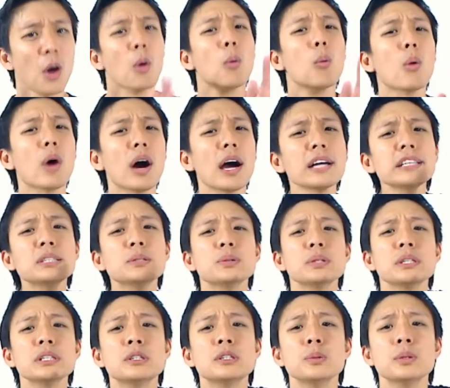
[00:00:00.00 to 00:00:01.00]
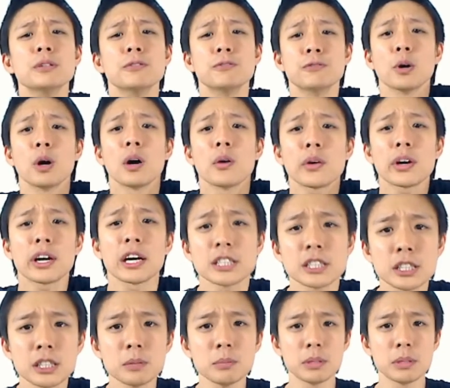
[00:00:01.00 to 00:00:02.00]
why do we do it for our
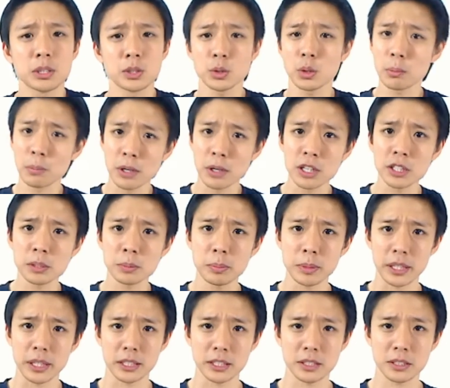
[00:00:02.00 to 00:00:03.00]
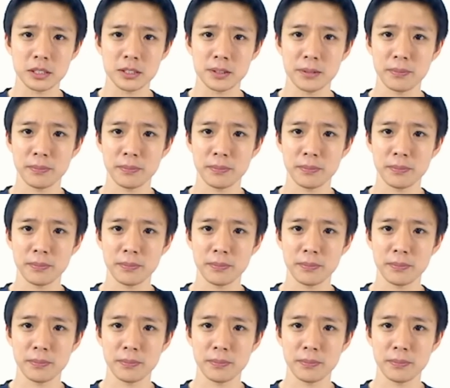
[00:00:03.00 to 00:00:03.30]
customers or prospects?